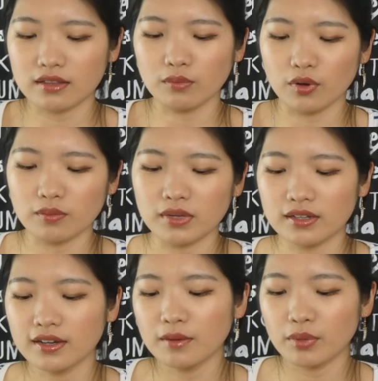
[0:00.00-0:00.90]
at the moment,
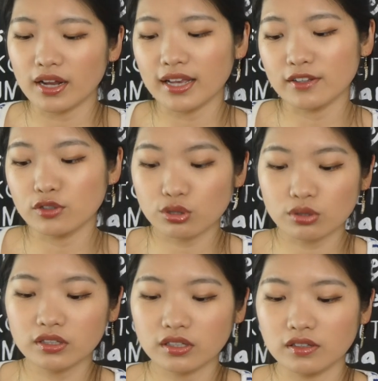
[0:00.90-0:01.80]
but I can
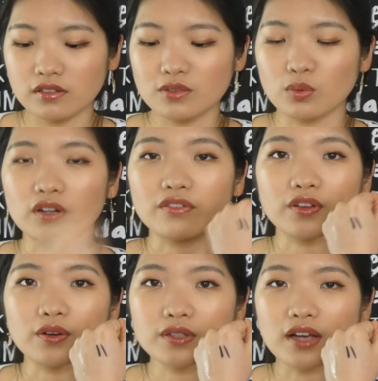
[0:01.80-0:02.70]
surely use one of
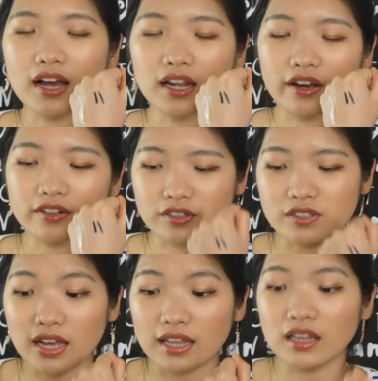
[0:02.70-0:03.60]
those
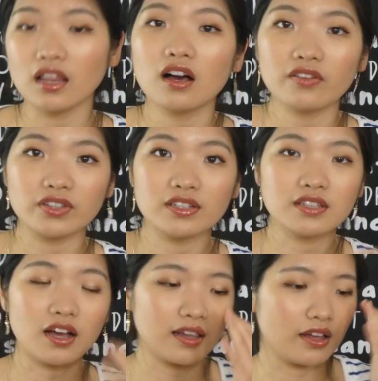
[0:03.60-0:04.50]
eyeliners. I love these
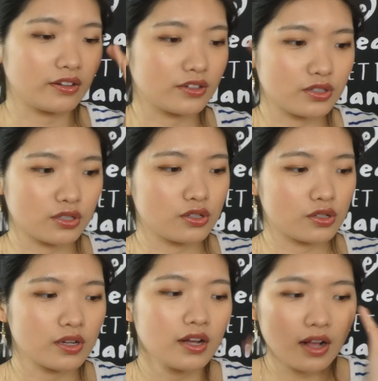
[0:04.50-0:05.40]
eyeliners to
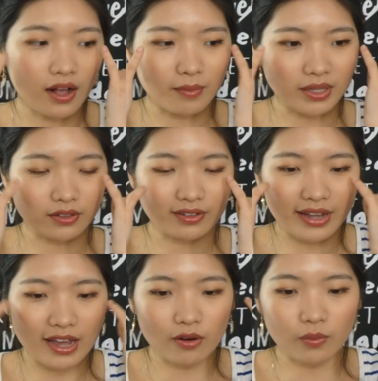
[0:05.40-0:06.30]
do on my little
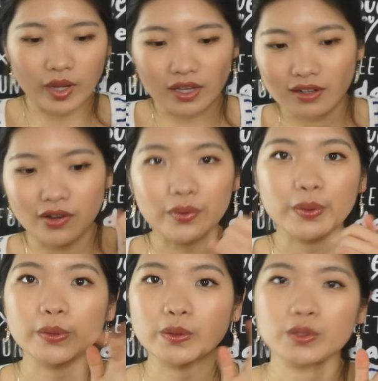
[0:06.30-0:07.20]
app wing, although
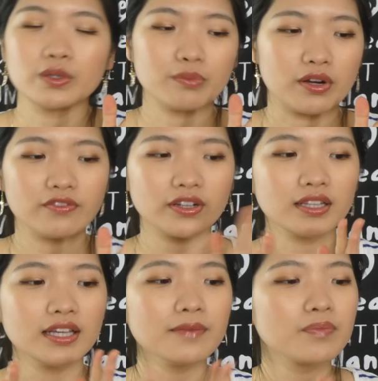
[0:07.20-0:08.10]
I don't do it
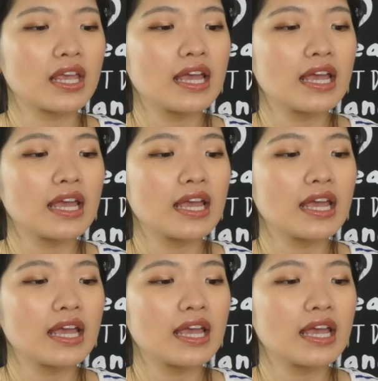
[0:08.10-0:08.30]
perfectly.